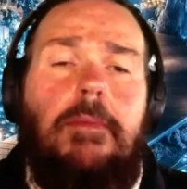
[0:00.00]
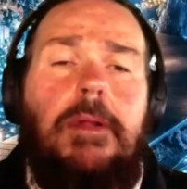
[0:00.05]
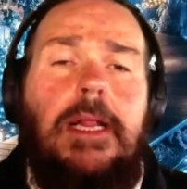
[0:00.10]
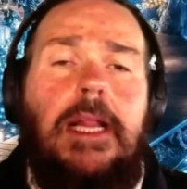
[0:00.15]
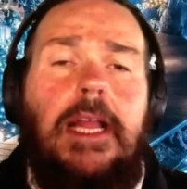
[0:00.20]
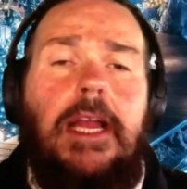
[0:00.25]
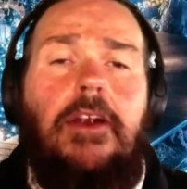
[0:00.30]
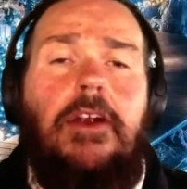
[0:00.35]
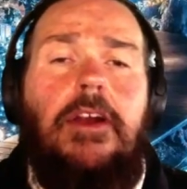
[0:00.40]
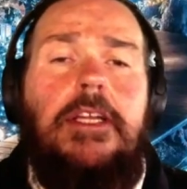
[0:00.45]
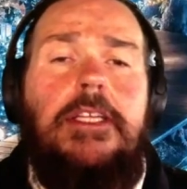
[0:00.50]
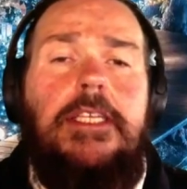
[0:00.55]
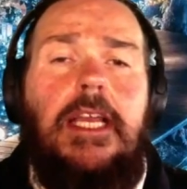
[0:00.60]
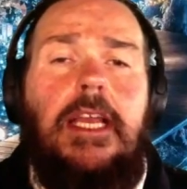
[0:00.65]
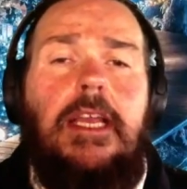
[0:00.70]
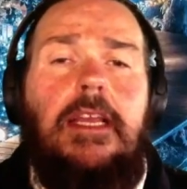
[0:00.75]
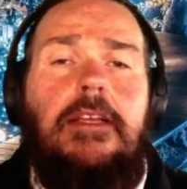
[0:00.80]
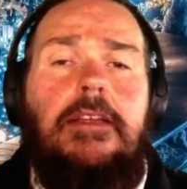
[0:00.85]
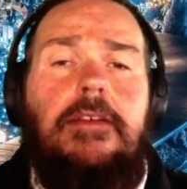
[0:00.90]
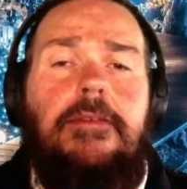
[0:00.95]

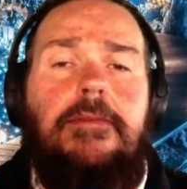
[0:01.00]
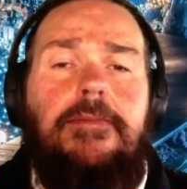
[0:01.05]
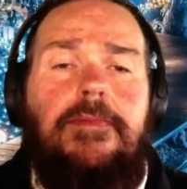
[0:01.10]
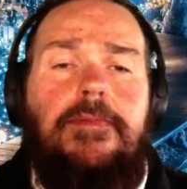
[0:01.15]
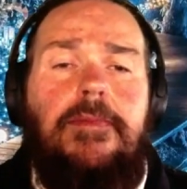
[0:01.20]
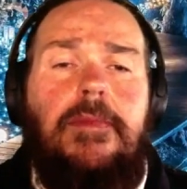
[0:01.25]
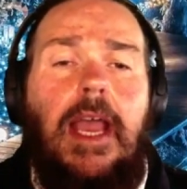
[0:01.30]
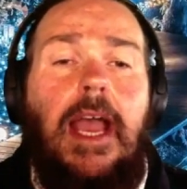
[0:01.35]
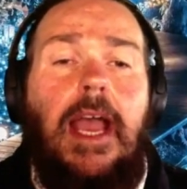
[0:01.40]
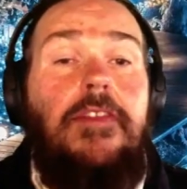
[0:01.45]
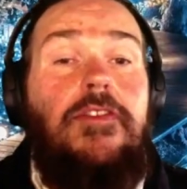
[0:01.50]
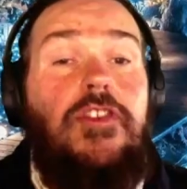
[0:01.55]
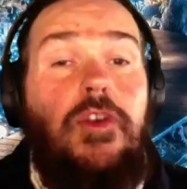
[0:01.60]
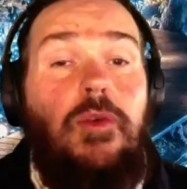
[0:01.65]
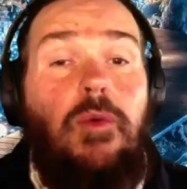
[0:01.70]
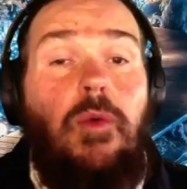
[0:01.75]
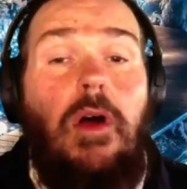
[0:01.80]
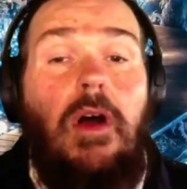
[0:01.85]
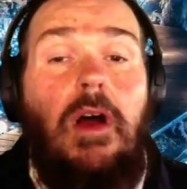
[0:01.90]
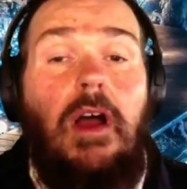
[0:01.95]
clarity as to
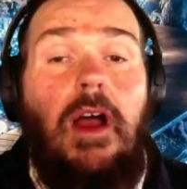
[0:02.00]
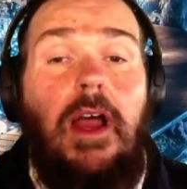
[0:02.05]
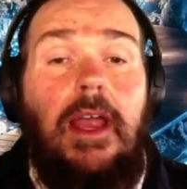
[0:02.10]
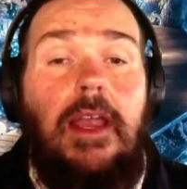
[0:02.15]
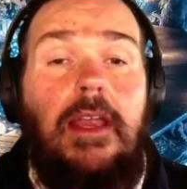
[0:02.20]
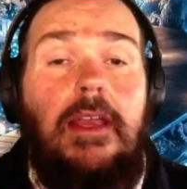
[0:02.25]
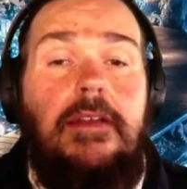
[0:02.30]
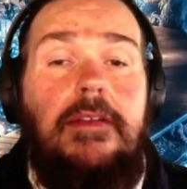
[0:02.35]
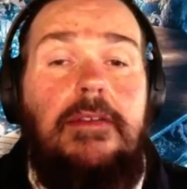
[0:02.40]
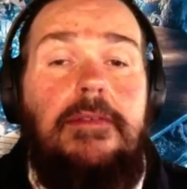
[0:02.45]
why.